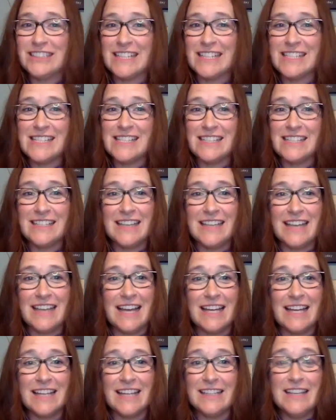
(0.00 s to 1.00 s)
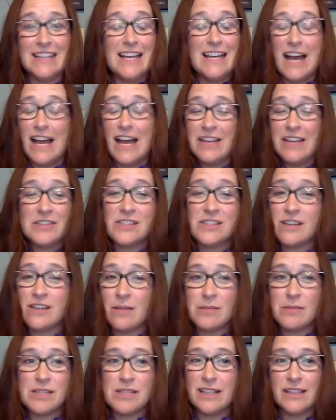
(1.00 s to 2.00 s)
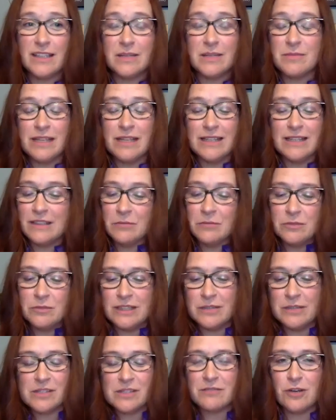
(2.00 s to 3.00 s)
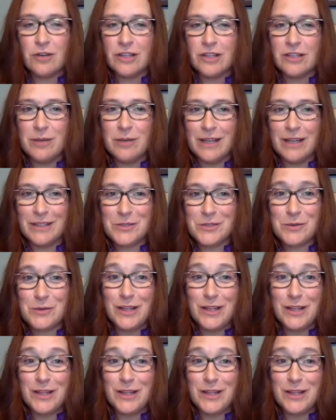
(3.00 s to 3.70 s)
I did. I I haven't stopped seeing him, and he, well, he was a friend of mine as well.